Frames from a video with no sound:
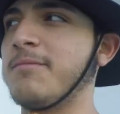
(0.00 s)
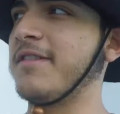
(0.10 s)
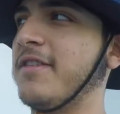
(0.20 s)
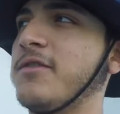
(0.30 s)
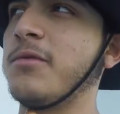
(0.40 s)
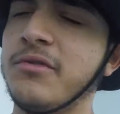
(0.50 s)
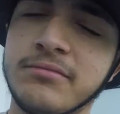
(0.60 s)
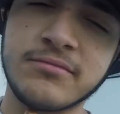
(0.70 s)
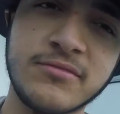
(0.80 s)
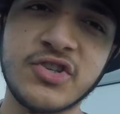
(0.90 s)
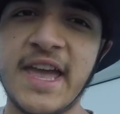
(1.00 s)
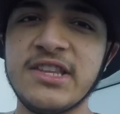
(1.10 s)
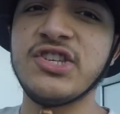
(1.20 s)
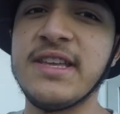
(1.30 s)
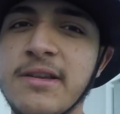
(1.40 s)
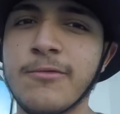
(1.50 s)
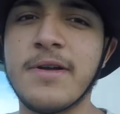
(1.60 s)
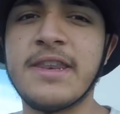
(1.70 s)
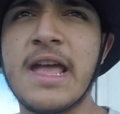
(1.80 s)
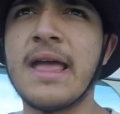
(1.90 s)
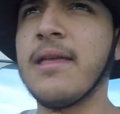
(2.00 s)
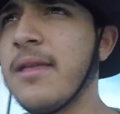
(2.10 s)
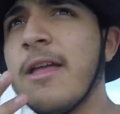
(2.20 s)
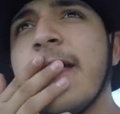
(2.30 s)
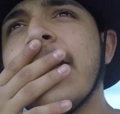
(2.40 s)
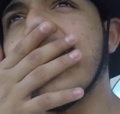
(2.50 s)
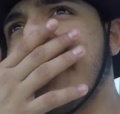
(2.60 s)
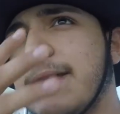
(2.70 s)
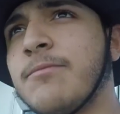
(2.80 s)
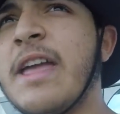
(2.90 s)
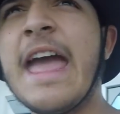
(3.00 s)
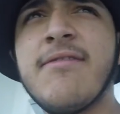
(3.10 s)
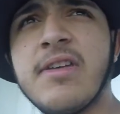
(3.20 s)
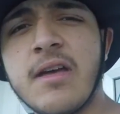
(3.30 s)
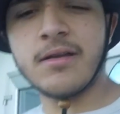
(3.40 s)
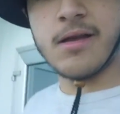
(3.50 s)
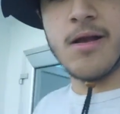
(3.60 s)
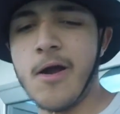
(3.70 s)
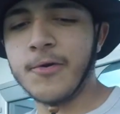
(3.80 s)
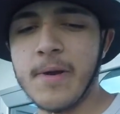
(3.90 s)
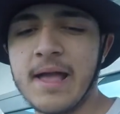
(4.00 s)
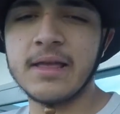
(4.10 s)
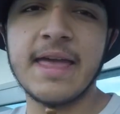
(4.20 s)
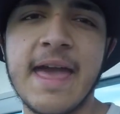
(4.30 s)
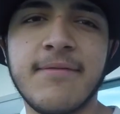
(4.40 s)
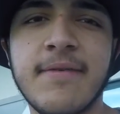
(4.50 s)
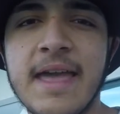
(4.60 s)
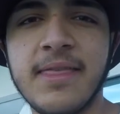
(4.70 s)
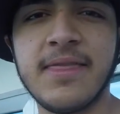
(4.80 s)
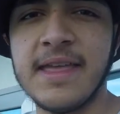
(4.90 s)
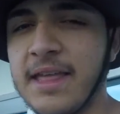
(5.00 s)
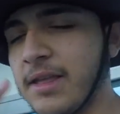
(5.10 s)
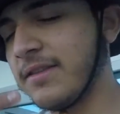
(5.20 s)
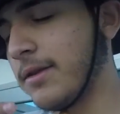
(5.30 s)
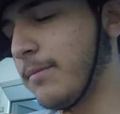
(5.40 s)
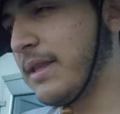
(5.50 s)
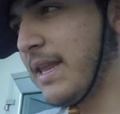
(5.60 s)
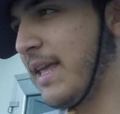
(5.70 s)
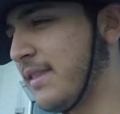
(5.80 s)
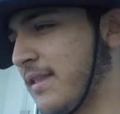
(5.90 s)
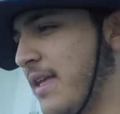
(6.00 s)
Me and my sister were changing and whatnot. We have a Hard Rock Cafe thing. It's gonna be lit.